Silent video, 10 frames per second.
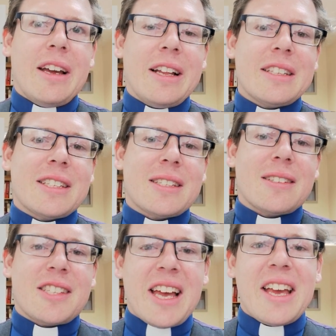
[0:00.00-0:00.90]

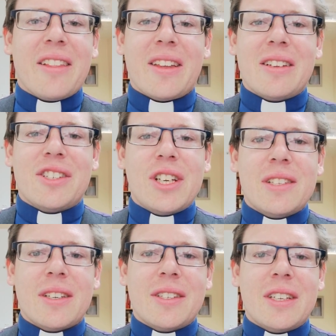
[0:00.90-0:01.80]
It's saying that
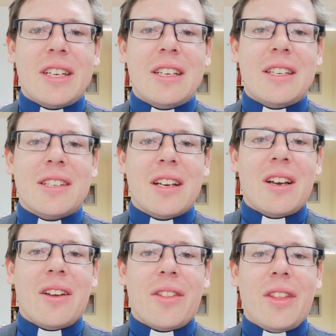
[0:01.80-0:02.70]
Jesus is
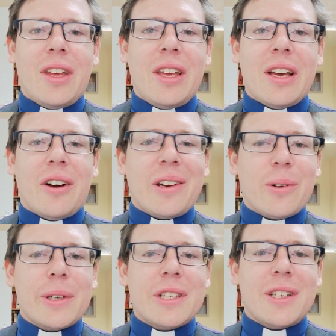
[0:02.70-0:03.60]
the
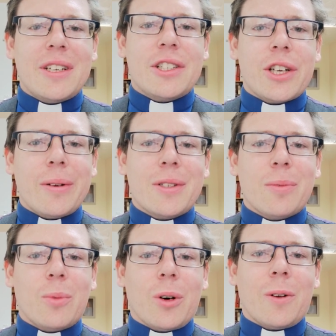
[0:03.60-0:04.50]
anointed
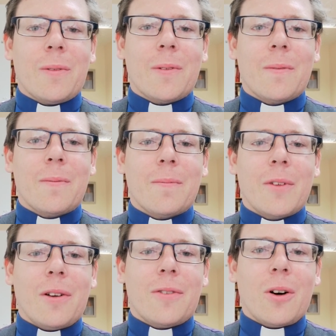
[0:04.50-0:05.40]
chosen one
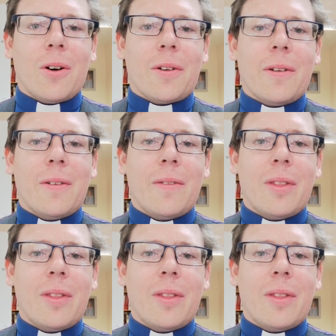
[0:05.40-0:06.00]
of God,